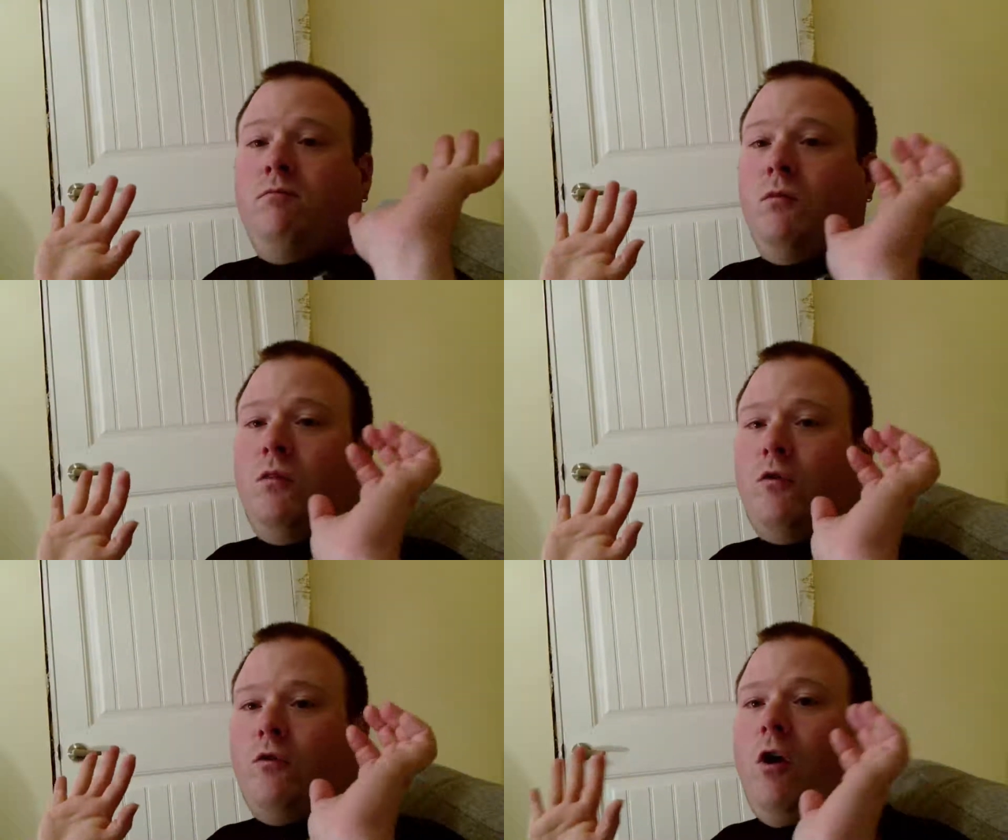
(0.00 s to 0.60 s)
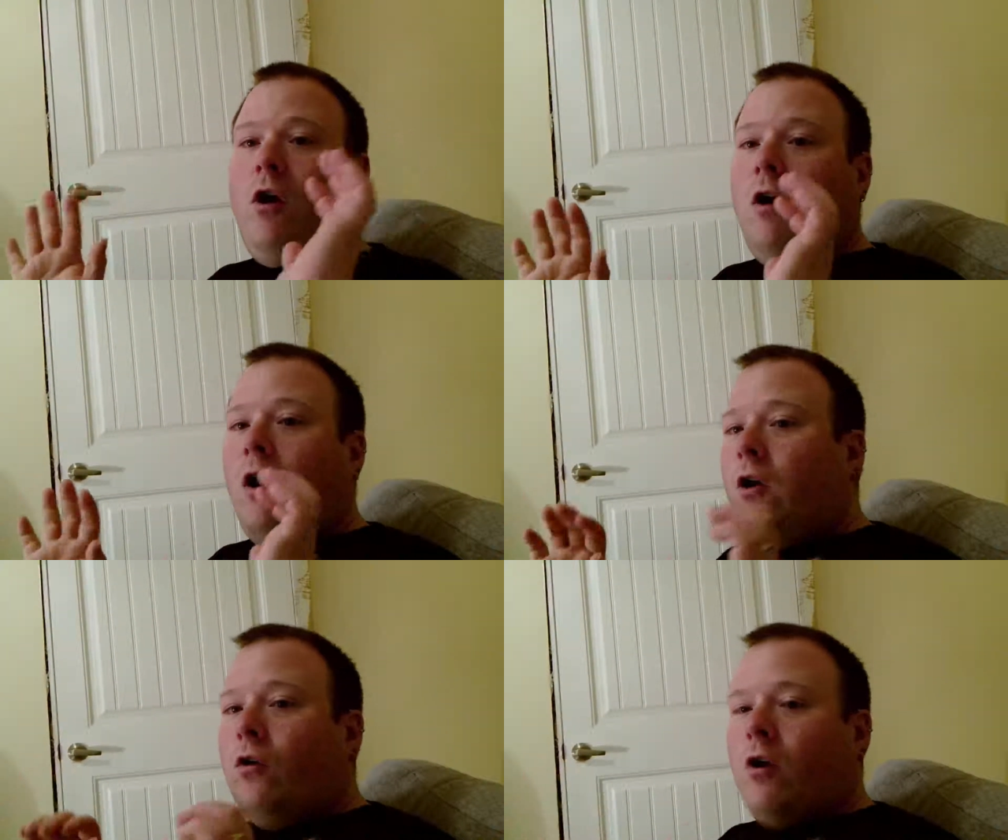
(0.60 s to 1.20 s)

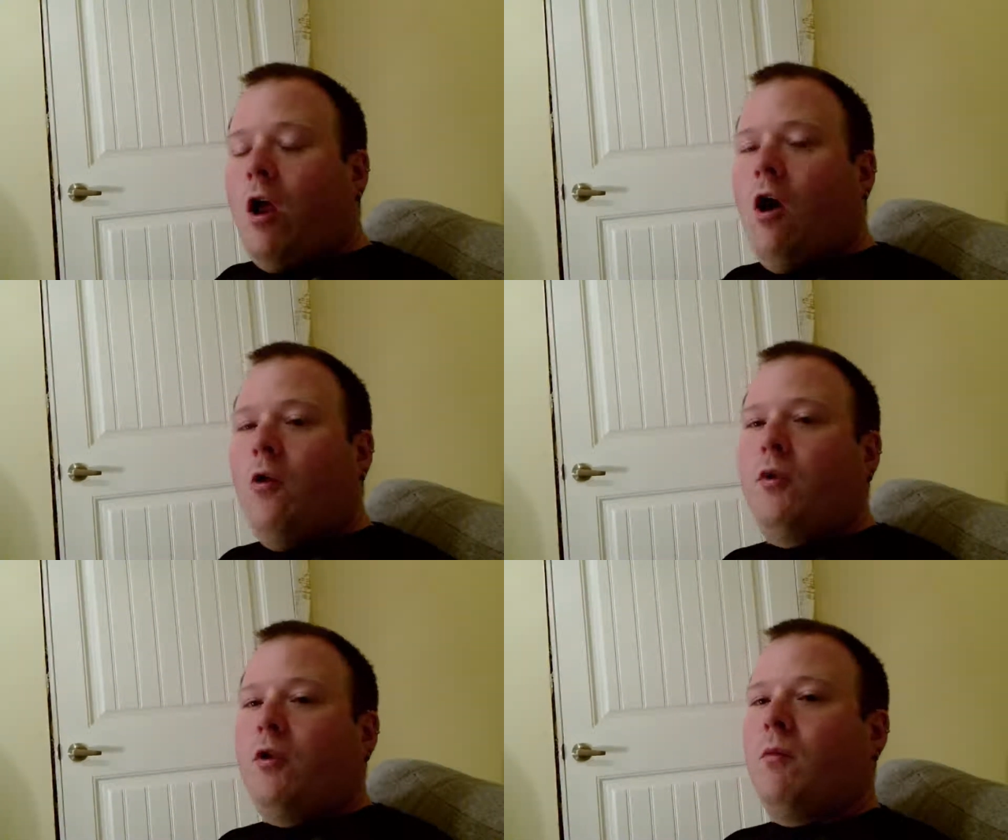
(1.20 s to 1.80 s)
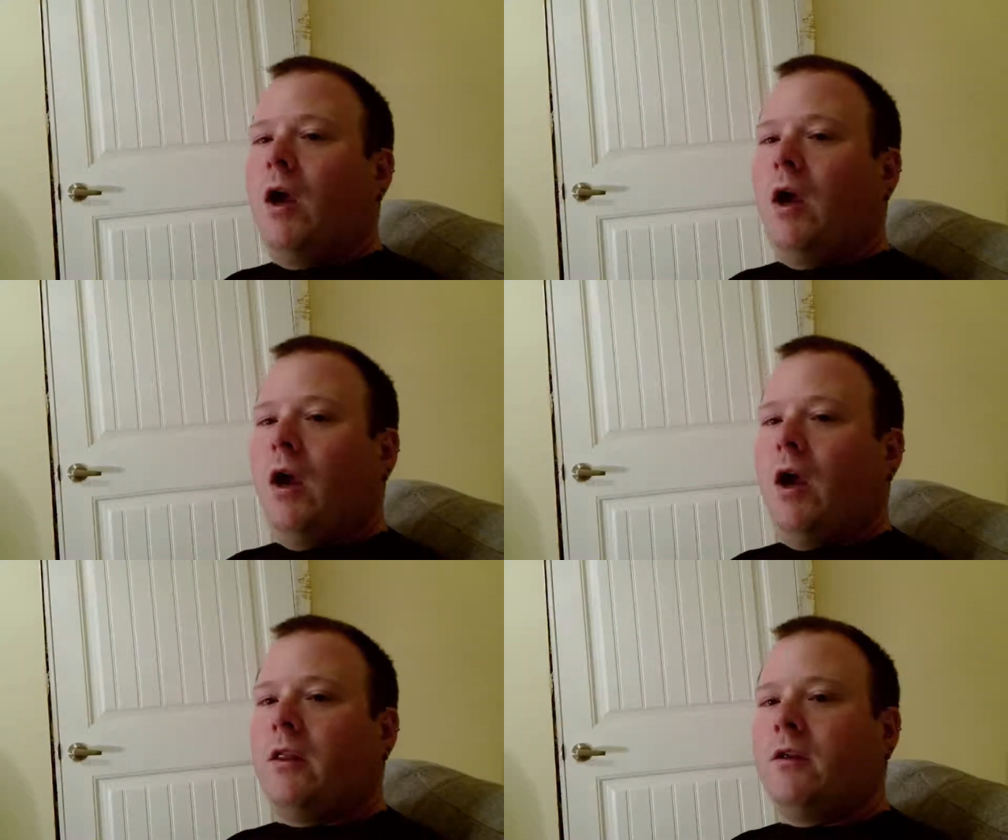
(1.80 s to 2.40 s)
Sorry, couldn't help it,
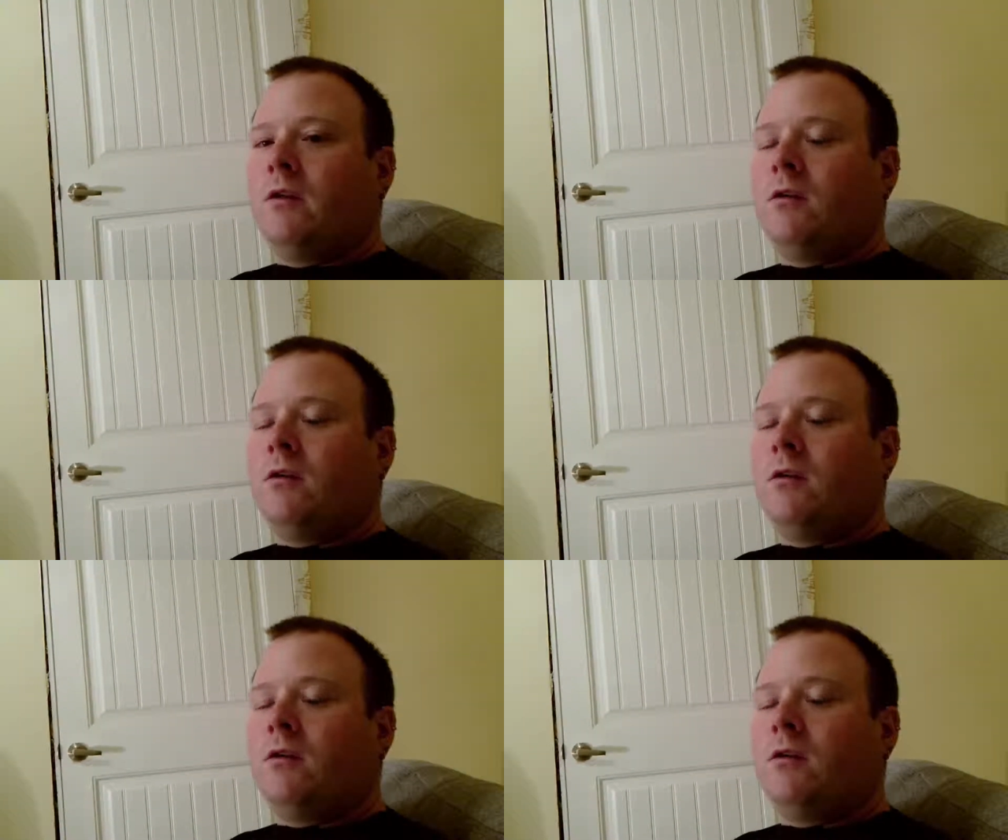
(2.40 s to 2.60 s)
man.